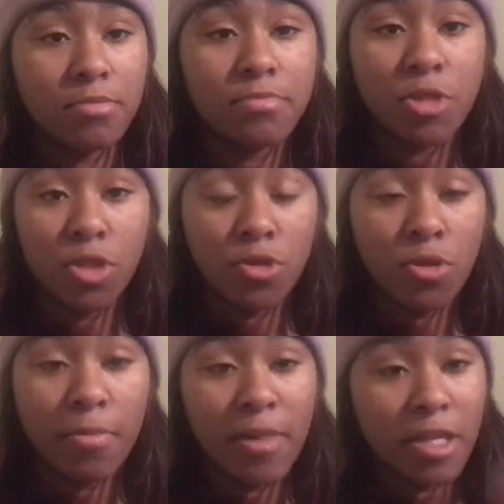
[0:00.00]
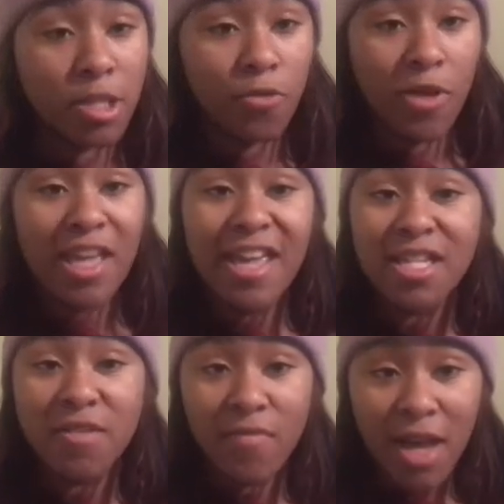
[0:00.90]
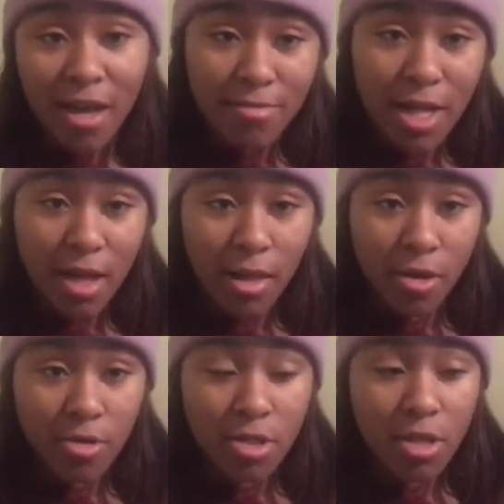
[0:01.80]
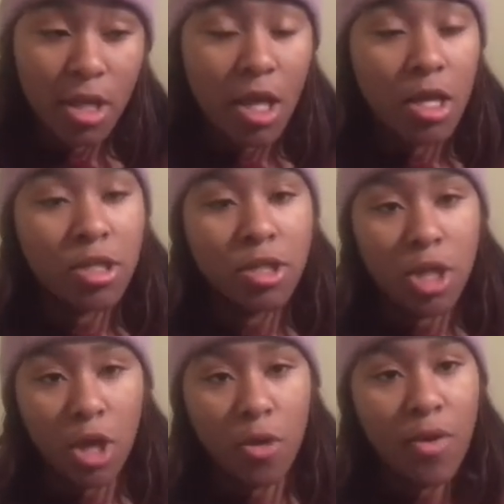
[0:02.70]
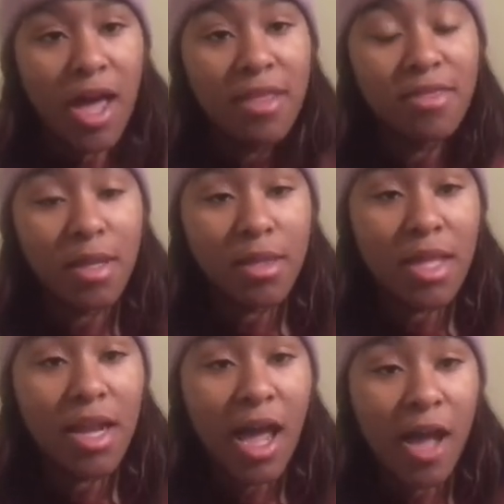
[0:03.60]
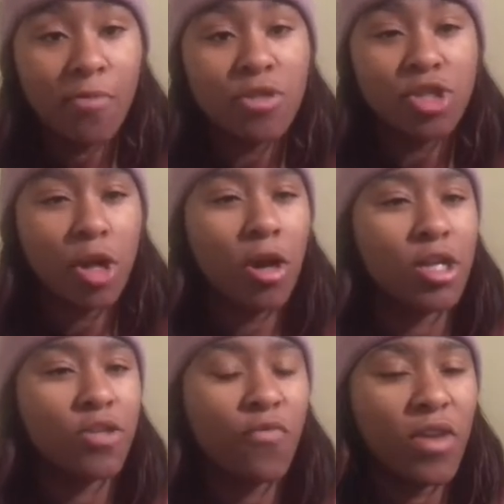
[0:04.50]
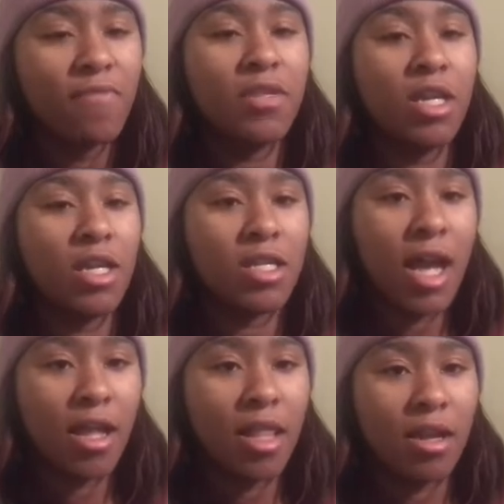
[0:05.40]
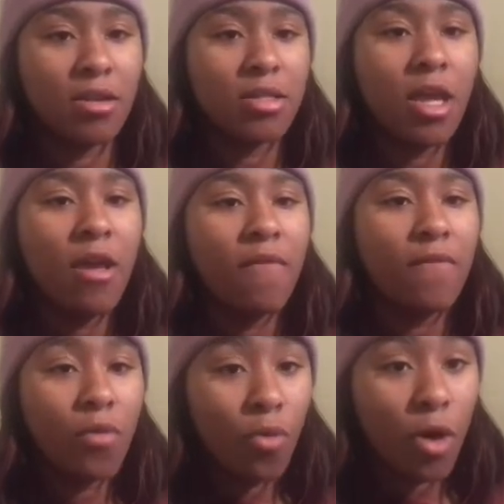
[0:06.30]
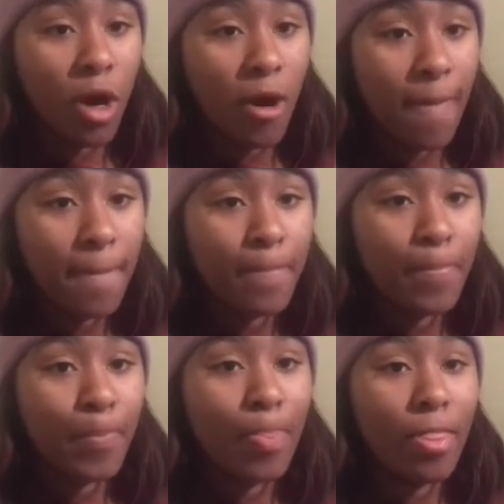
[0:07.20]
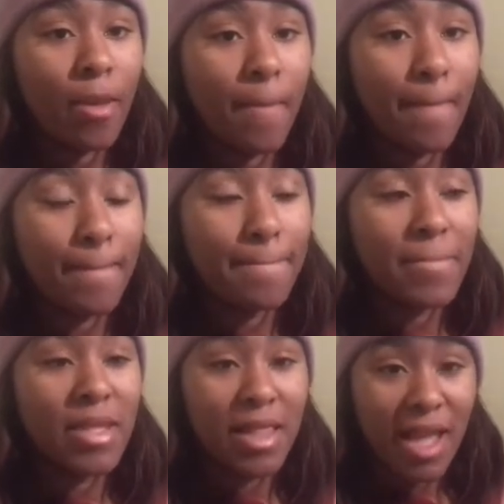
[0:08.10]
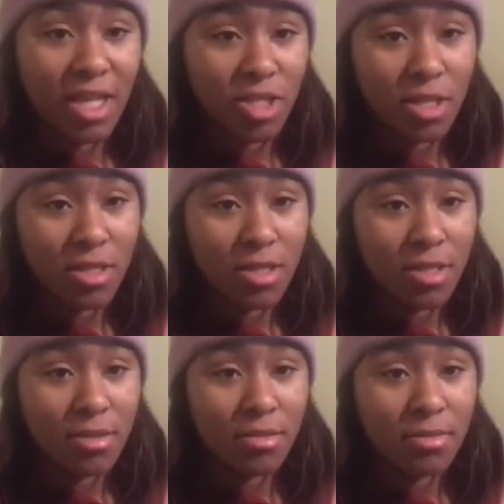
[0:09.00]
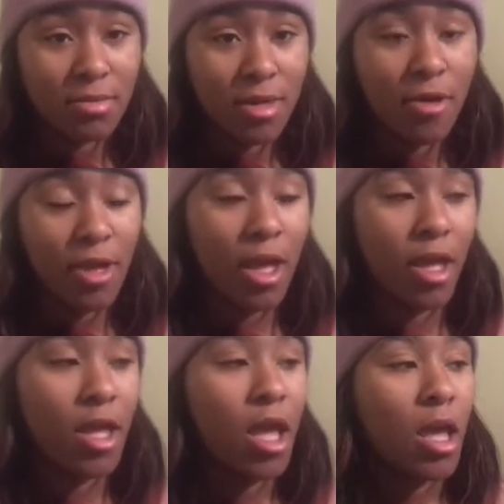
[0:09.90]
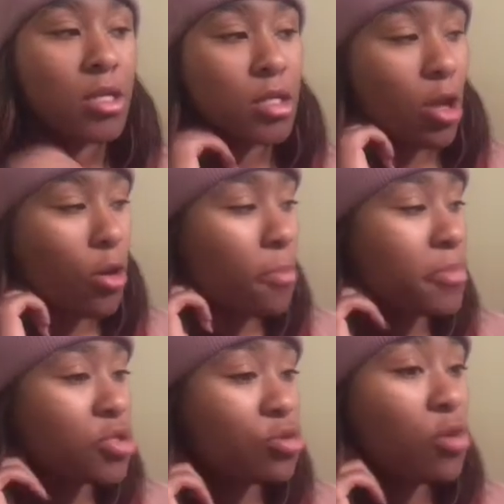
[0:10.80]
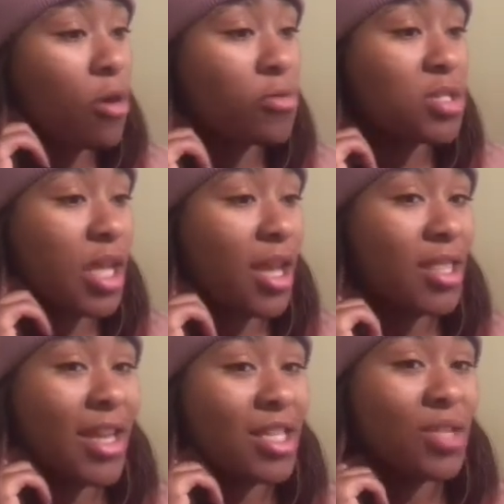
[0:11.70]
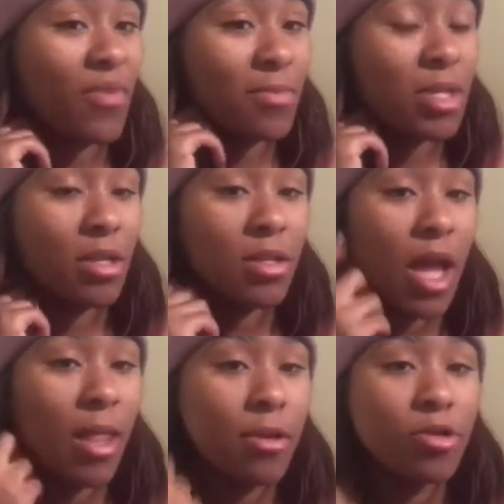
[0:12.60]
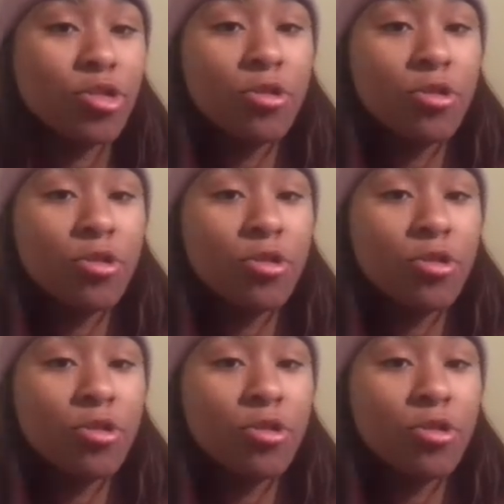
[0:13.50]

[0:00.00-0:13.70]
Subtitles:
2 plus 3 is $5. So I think that I would charge $15 for the lashes. Okay, so but you don't say that it's $15.